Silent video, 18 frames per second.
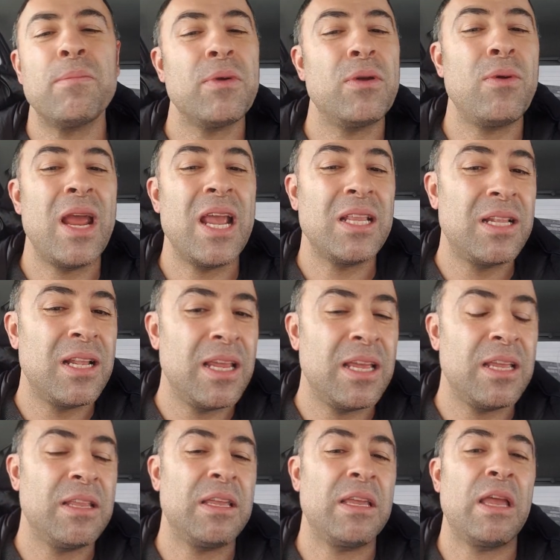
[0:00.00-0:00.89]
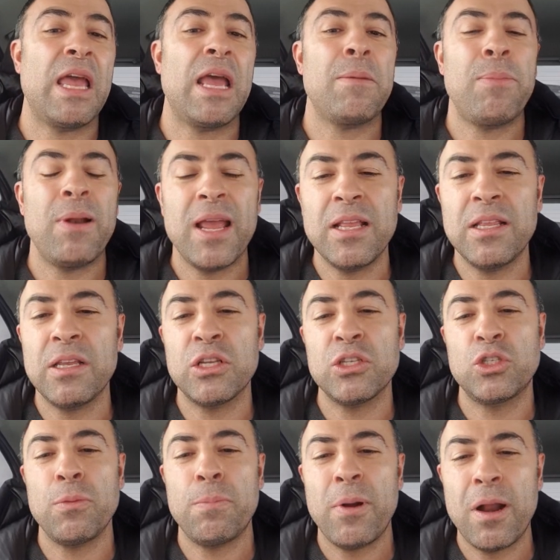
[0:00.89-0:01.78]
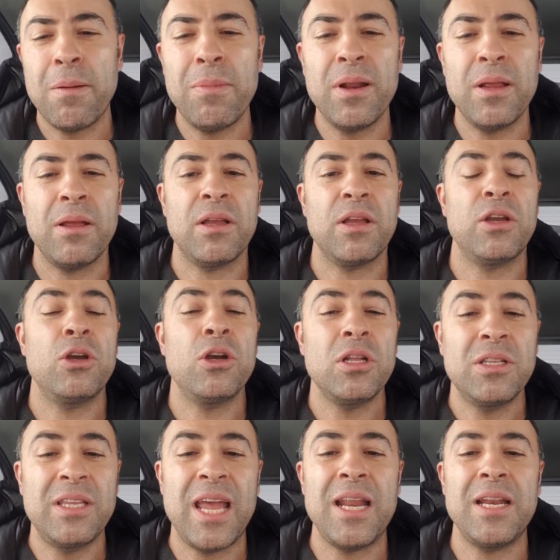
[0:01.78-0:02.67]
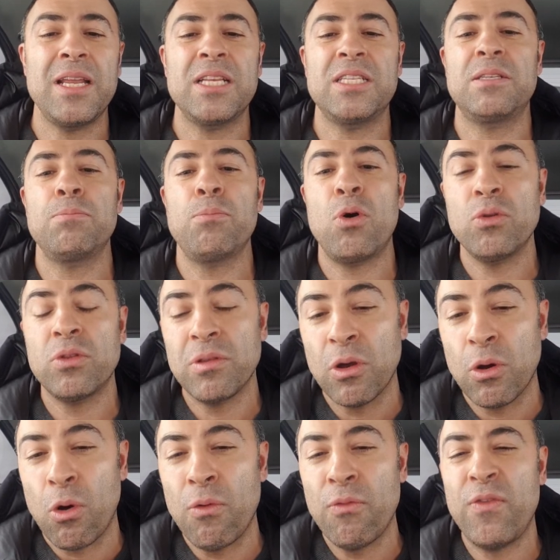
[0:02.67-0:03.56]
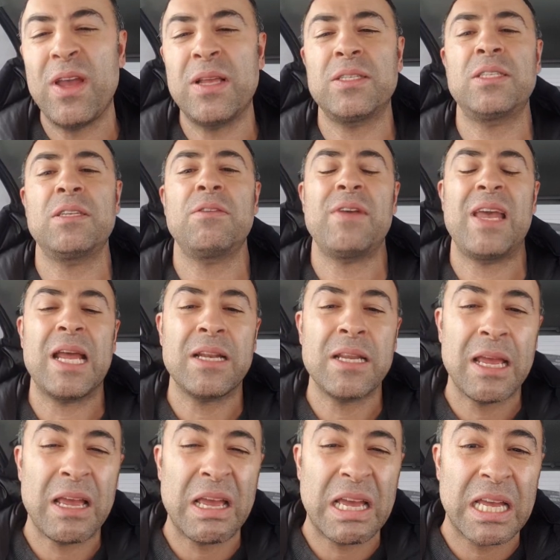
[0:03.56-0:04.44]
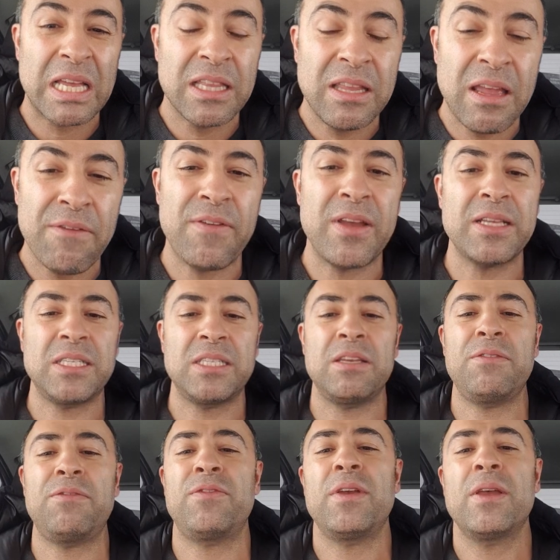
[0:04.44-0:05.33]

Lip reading: greatly and played superbly good tennis, both offensive and defensively